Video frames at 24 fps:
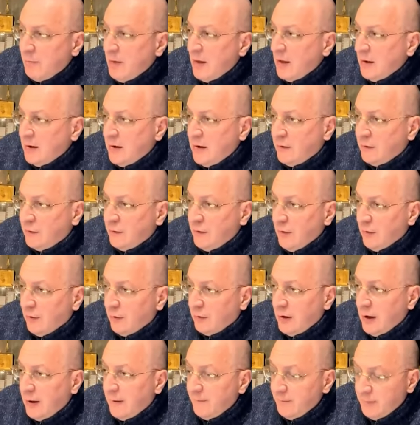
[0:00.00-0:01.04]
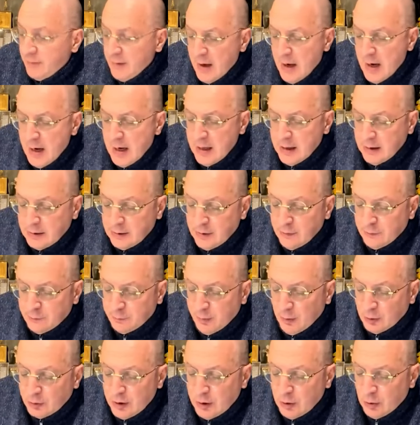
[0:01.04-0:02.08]
Maria Valli's dystopian The
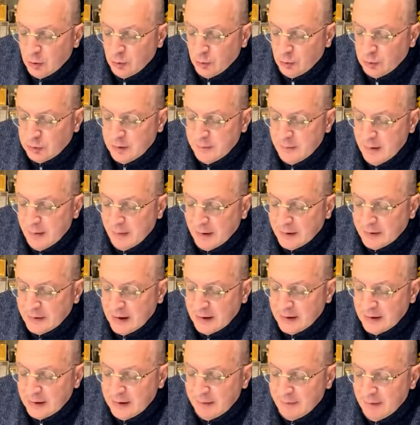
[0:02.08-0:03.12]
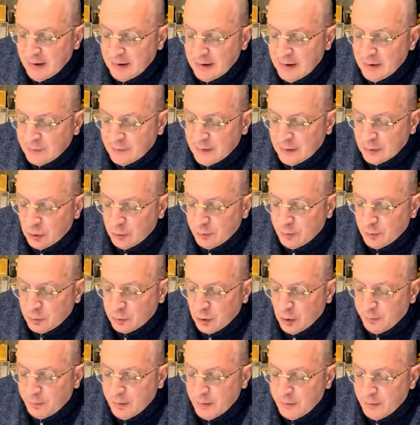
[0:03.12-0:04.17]
Last Battle has been, unfortunately
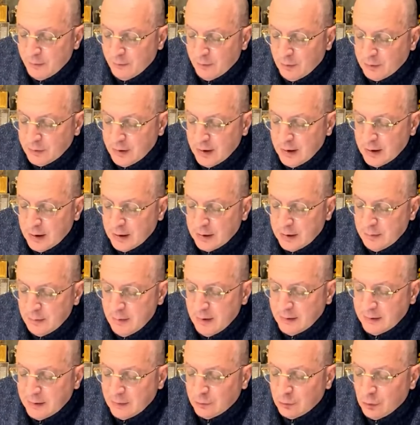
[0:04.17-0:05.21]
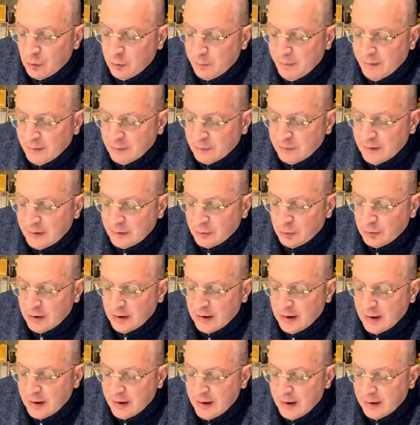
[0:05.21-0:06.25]
and repeatedly, incredibly contradicted
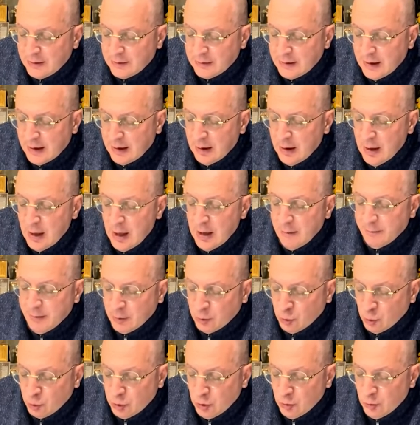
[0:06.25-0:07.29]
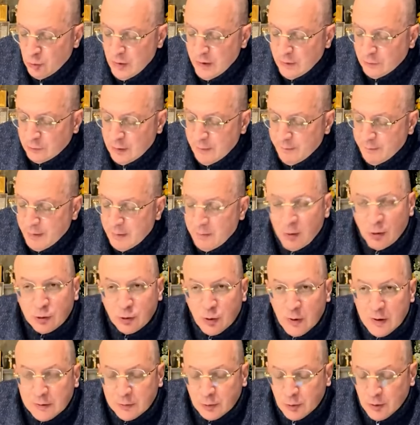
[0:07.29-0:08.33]
by reality. For all
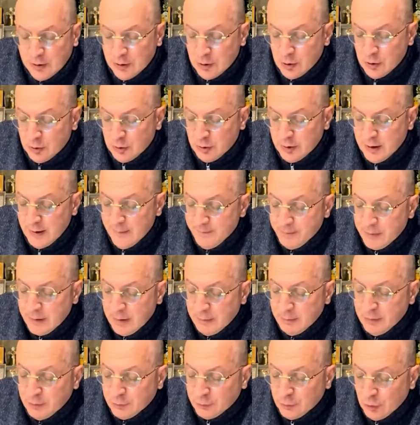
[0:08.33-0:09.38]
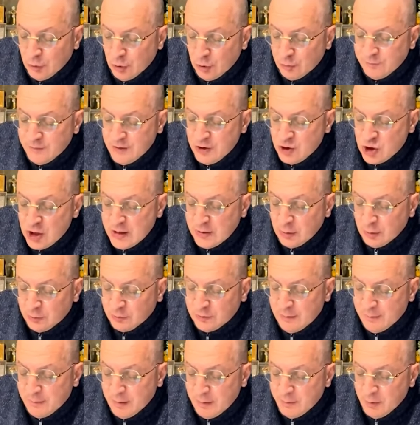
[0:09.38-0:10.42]
this and much more, I'm becoming increasingly
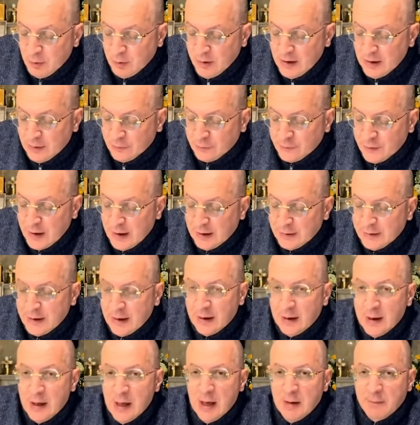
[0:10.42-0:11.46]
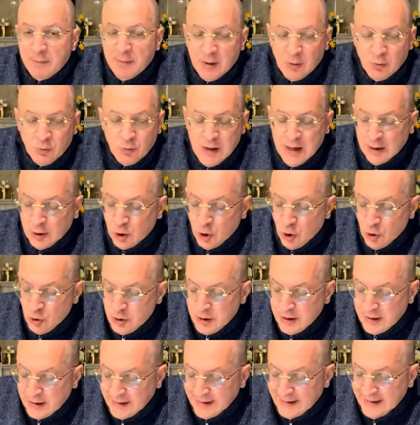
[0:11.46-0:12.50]
convinced that the road to a concrete
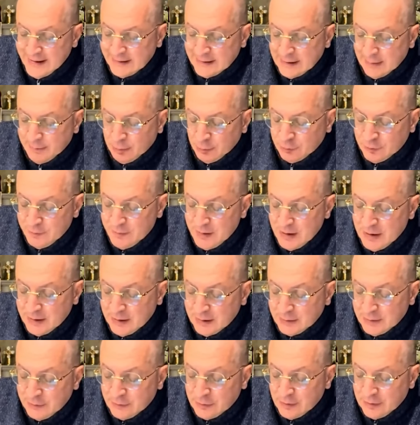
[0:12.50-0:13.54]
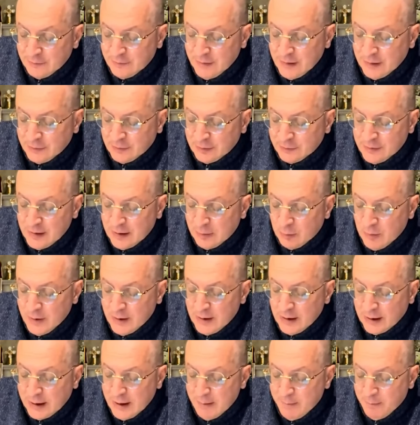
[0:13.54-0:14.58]
possibility of salvation is the one that
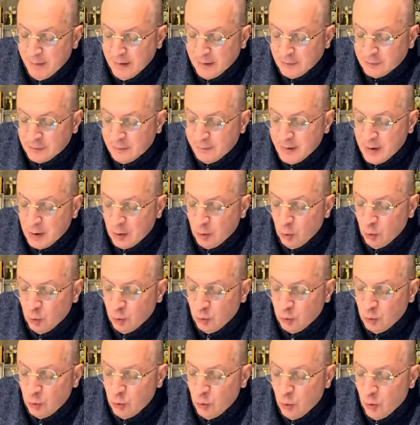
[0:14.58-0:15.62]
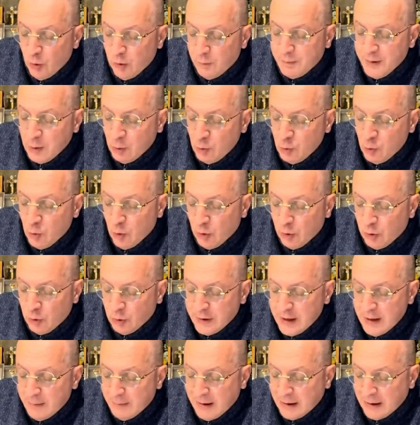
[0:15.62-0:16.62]
passes through a place called excommunication.